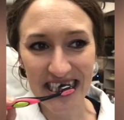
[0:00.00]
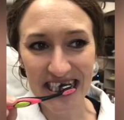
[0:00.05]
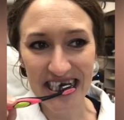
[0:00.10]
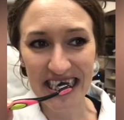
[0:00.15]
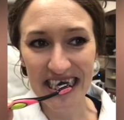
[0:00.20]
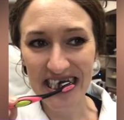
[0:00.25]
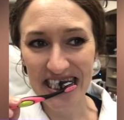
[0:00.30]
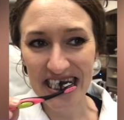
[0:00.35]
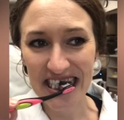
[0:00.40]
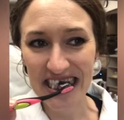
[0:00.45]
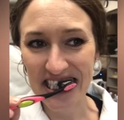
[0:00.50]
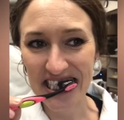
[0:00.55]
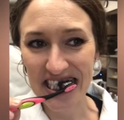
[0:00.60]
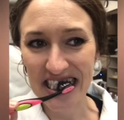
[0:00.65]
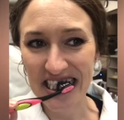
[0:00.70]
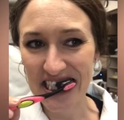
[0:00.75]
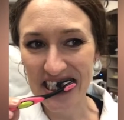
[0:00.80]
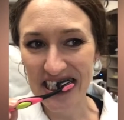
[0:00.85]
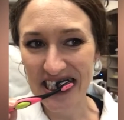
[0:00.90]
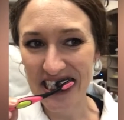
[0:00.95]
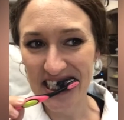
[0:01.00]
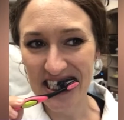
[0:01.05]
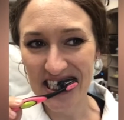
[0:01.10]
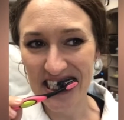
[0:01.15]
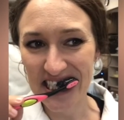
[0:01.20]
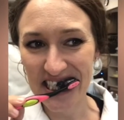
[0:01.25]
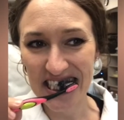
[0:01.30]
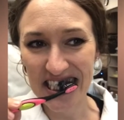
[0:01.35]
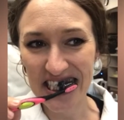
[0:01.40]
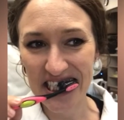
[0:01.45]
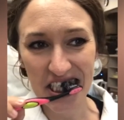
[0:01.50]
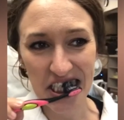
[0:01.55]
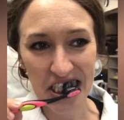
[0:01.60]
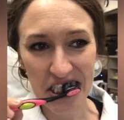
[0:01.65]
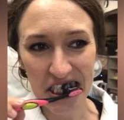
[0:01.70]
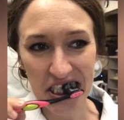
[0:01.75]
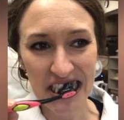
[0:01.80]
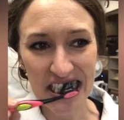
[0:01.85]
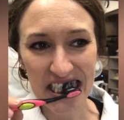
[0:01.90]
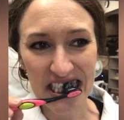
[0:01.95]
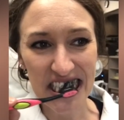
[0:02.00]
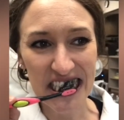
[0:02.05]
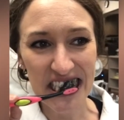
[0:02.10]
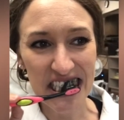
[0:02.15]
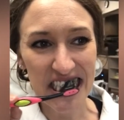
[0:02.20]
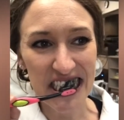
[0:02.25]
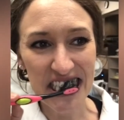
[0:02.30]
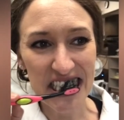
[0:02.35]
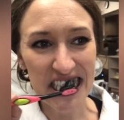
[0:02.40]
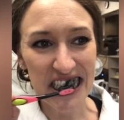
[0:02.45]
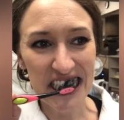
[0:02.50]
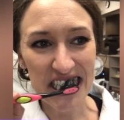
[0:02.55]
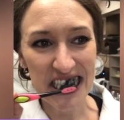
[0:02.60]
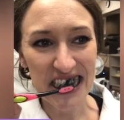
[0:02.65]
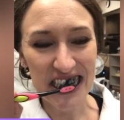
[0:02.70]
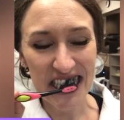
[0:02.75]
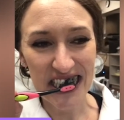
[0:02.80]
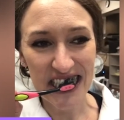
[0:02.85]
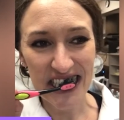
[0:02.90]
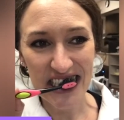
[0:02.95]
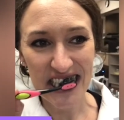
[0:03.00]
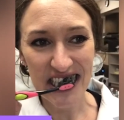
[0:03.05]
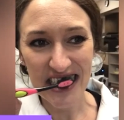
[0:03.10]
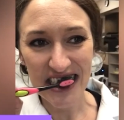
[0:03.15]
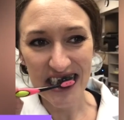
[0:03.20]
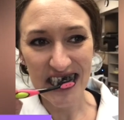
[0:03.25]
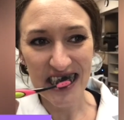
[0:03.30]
I think this is supposed to work by kind of scrubbing away any surface